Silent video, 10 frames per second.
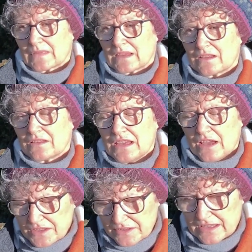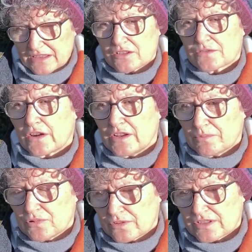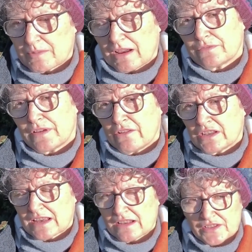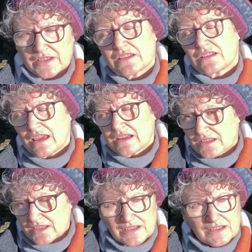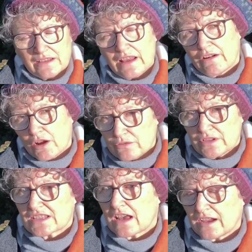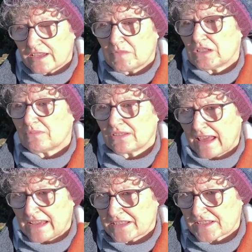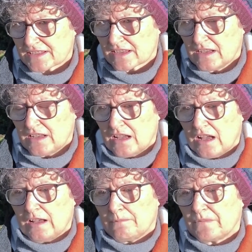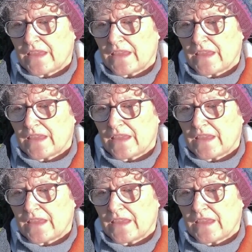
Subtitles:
The other thing that is very important about fairy tales is that they exist in their own time and place. They